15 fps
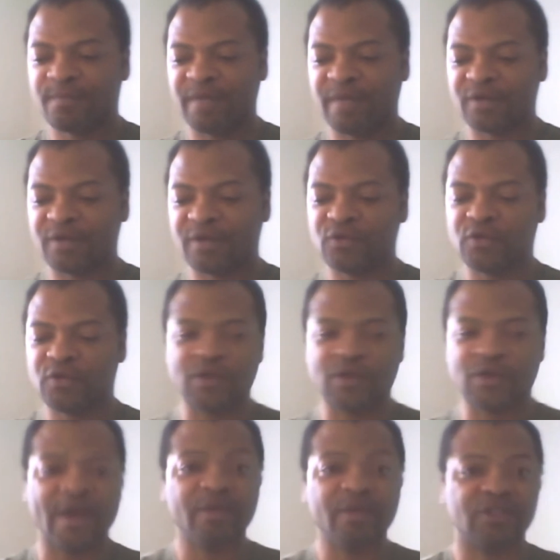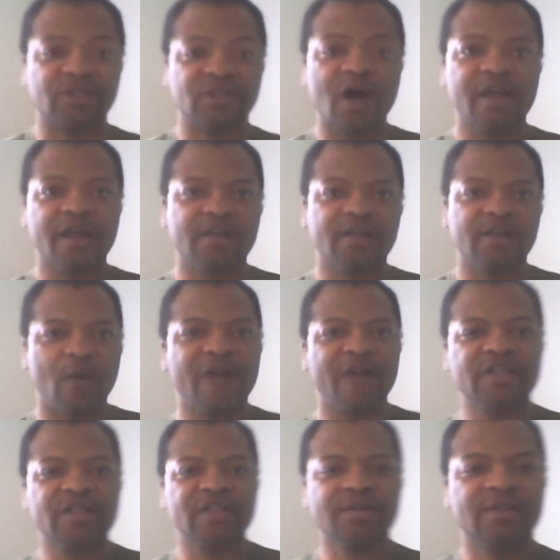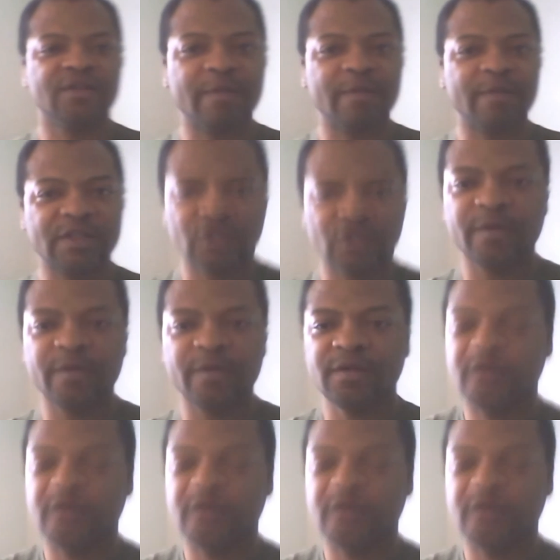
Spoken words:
but who you're able to talk into watching something stupid